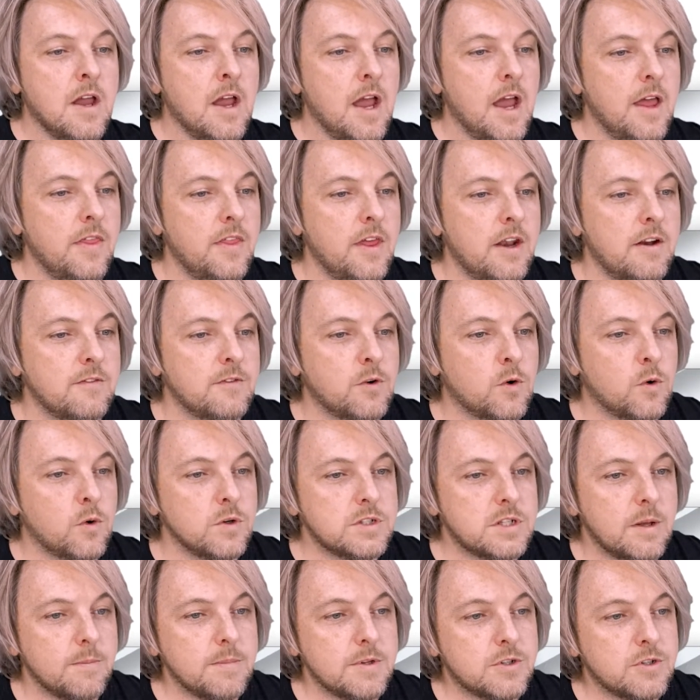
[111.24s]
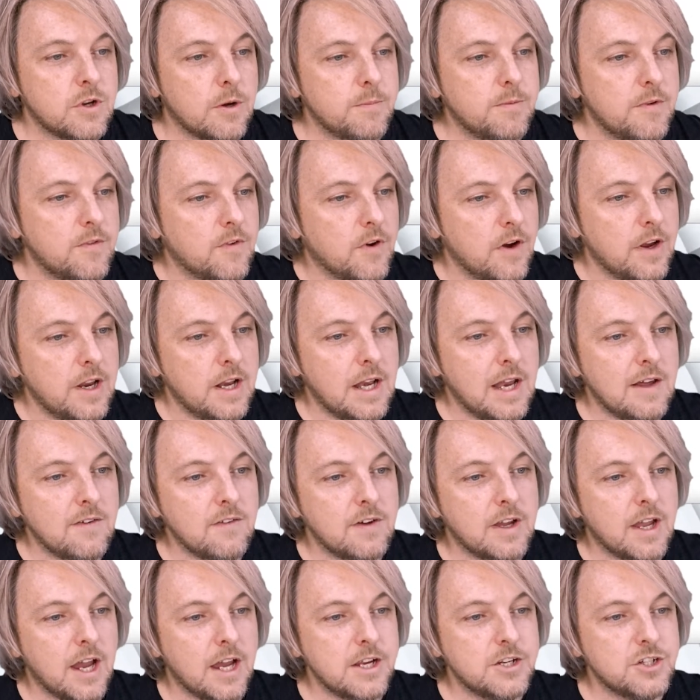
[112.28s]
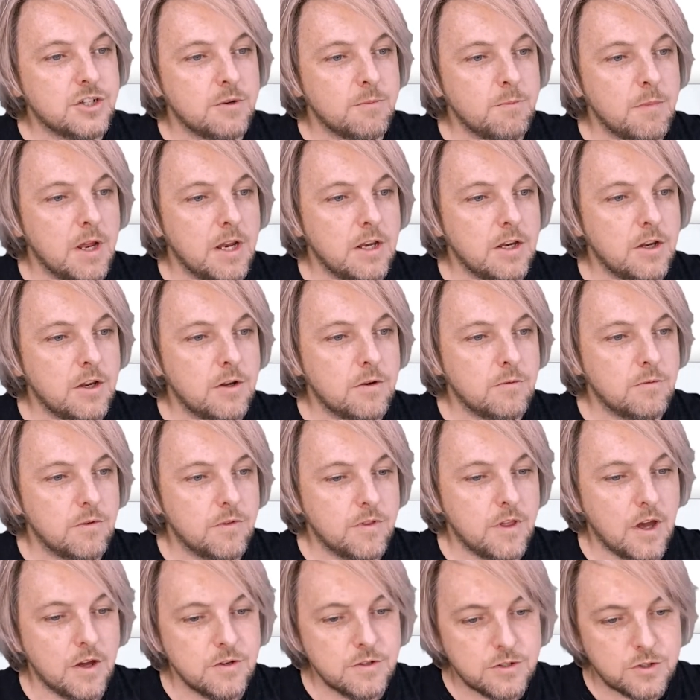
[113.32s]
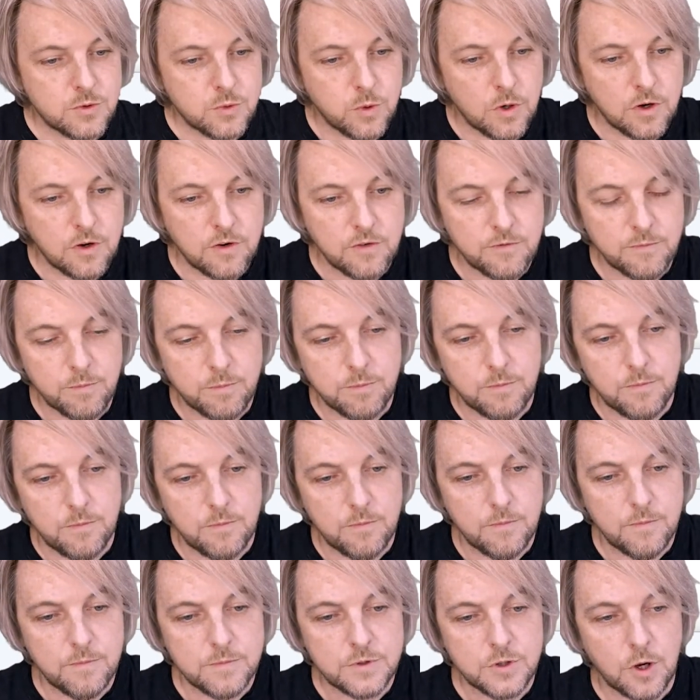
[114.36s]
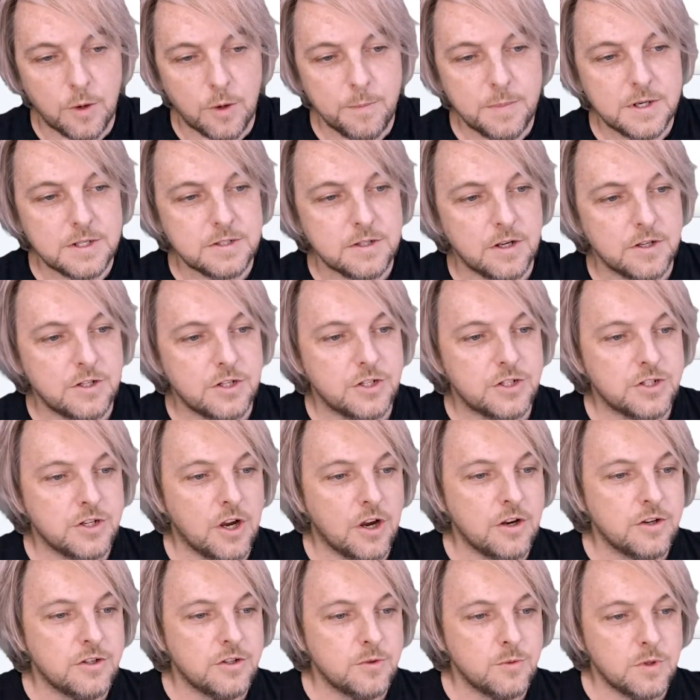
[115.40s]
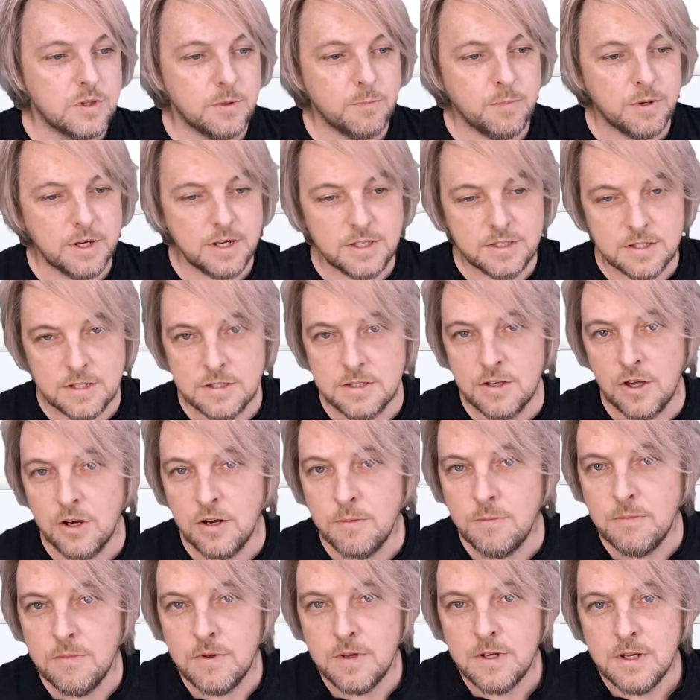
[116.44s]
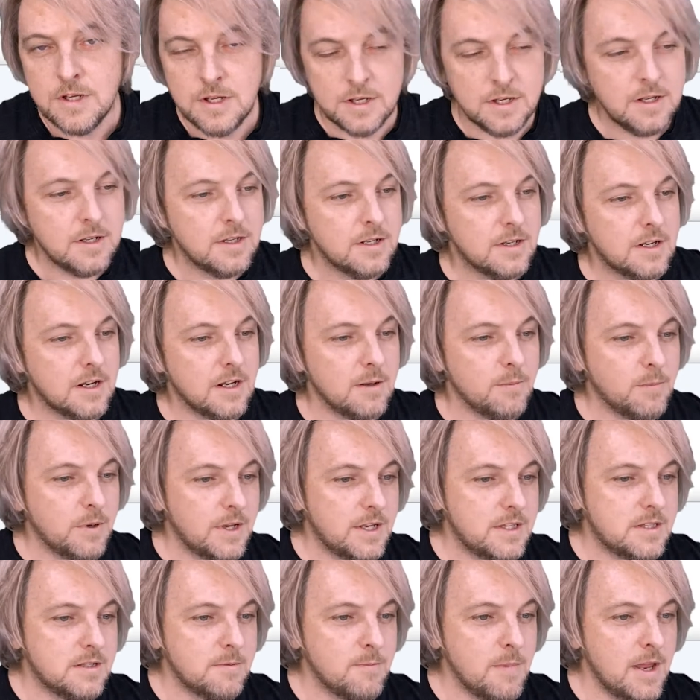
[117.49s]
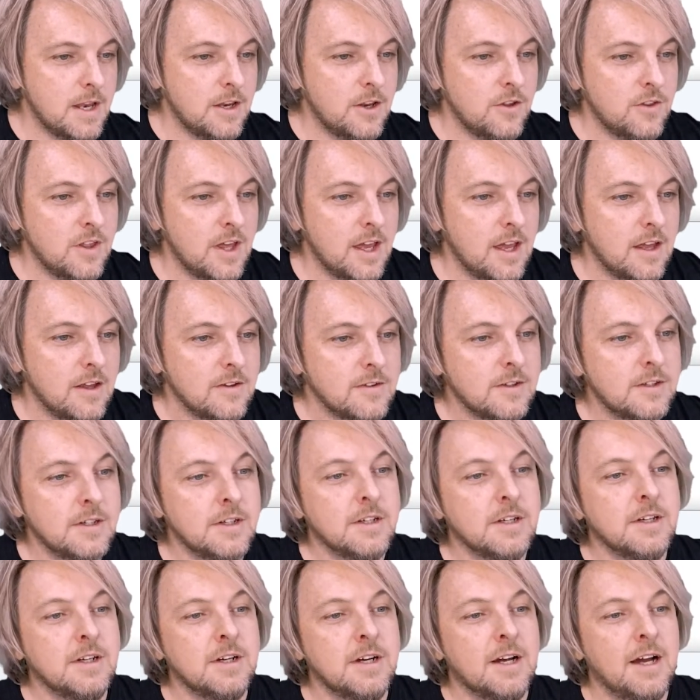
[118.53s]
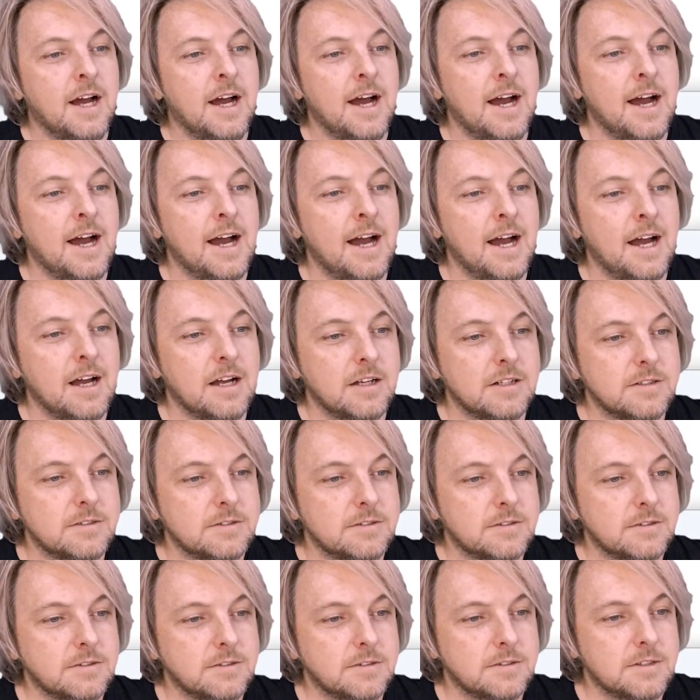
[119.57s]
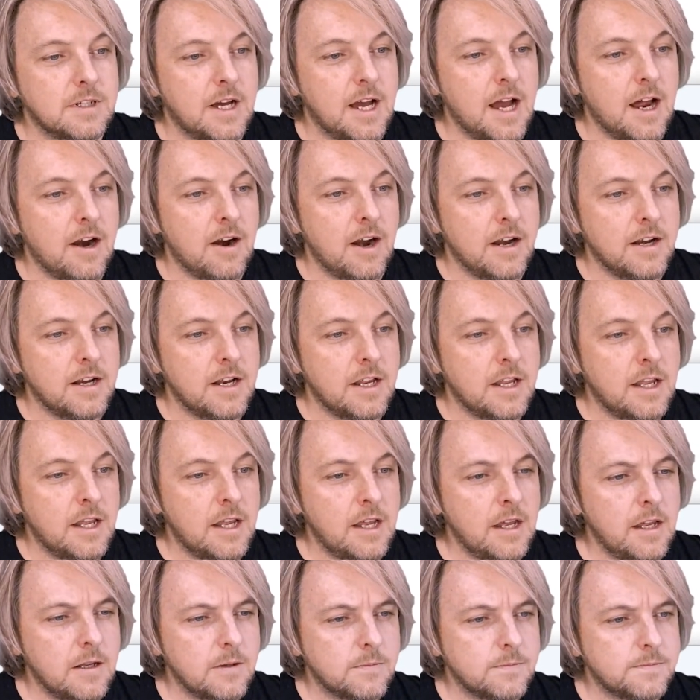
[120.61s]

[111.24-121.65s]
And then of course up the top you've got your navigation menu. Those 12 topics I just showed you with the pizzas on them, little pizza menu there, are under here.